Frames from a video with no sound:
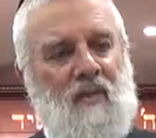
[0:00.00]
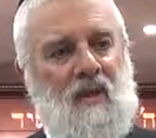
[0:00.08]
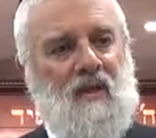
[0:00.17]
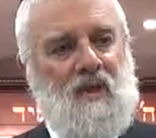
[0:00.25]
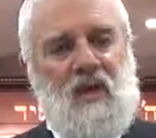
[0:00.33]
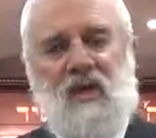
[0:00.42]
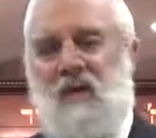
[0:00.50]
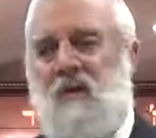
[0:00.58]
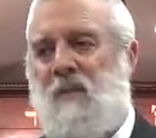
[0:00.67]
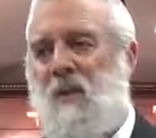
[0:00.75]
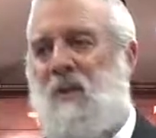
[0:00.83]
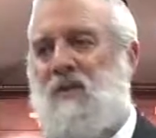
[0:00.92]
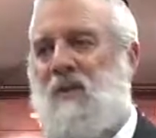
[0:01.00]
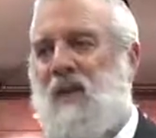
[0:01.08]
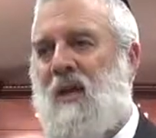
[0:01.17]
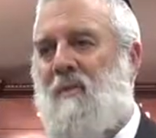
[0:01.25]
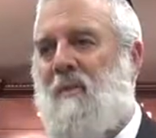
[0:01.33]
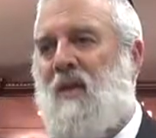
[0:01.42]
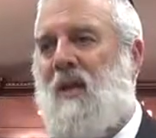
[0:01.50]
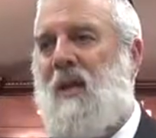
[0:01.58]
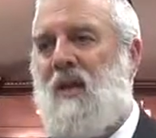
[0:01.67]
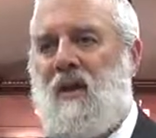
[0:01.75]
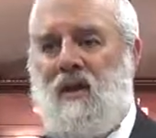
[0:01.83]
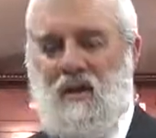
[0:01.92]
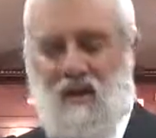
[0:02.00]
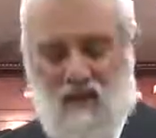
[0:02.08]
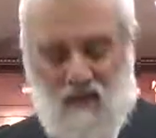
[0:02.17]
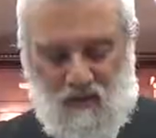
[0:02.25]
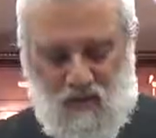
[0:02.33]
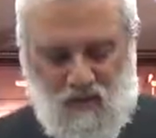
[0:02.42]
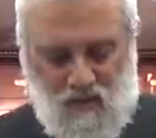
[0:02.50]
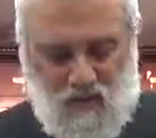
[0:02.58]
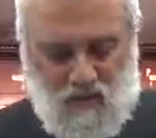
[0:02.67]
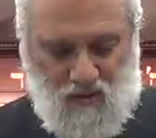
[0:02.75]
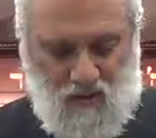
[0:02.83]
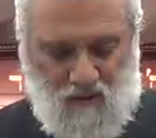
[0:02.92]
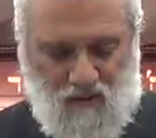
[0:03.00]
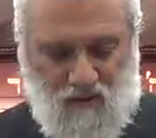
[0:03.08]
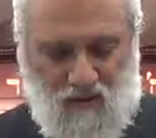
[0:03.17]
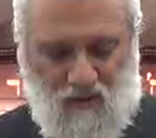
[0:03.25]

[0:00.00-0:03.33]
that she belongs to him and he belongs to her.